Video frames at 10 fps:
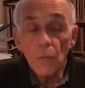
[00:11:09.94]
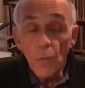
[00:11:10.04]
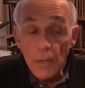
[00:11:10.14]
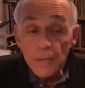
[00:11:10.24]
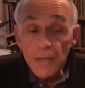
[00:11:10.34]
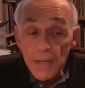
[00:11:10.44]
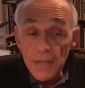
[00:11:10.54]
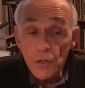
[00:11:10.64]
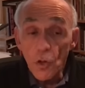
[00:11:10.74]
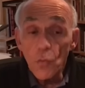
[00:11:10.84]
Well, there
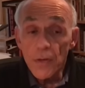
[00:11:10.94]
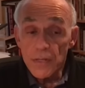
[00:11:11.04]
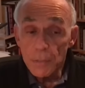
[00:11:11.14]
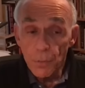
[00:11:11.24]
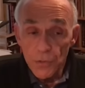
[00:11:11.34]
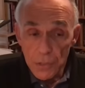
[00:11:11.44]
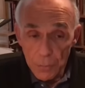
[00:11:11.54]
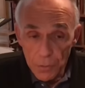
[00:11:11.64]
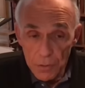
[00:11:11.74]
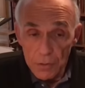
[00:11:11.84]
is always a
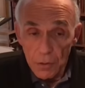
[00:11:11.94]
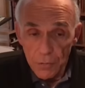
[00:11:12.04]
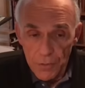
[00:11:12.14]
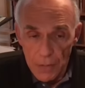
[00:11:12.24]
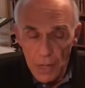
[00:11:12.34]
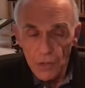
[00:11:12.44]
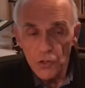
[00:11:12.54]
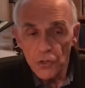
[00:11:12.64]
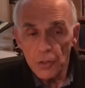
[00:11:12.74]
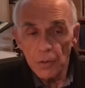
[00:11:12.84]
possibility of a
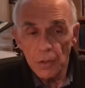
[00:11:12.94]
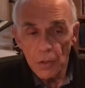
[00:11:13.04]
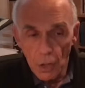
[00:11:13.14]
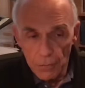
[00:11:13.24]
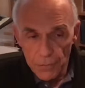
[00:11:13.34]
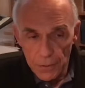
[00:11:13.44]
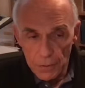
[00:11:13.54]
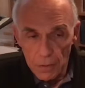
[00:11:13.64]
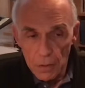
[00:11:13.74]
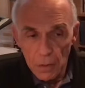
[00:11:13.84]
larger
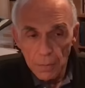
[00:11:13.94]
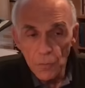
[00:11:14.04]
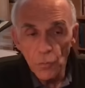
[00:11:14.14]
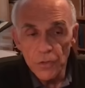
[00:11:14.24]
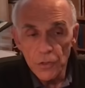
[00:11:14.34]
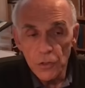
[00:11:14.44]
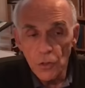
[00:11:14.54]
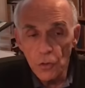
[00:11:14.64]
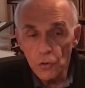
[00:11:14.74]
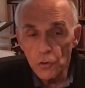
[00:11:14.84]
conflict. We
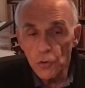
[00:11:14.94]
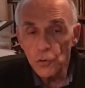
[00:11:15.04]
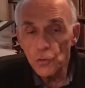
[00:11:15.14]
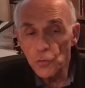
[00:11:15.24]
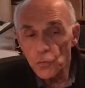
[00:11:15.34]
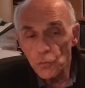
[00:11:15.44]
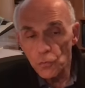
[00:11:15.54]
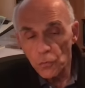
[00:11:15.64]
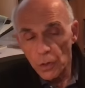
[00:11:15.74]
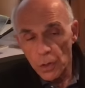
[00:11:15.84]
saw
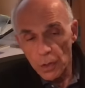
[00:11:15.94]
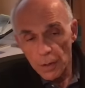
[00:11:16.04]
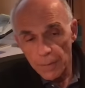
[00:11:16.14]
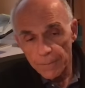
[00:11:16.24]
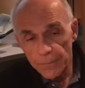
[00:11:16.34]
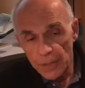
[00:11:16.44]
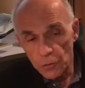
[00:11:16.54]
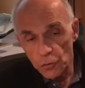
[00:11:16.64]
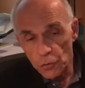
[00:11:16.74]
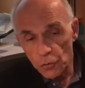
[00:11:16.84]
there
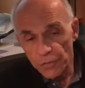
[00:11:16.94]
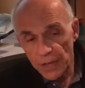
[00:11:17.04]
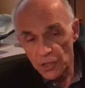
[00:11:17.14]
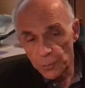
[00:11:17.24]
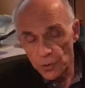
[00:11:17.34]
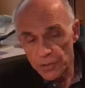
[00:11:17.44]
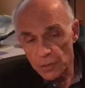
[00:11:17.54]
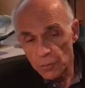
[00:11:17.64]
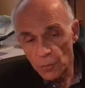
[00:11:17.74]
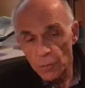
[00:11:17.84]
are two flashpoints
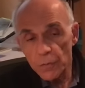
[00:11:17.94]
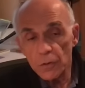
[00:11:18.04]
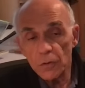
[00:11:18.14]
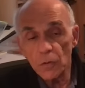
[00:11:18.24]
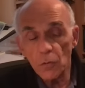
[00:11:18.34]
at the moment.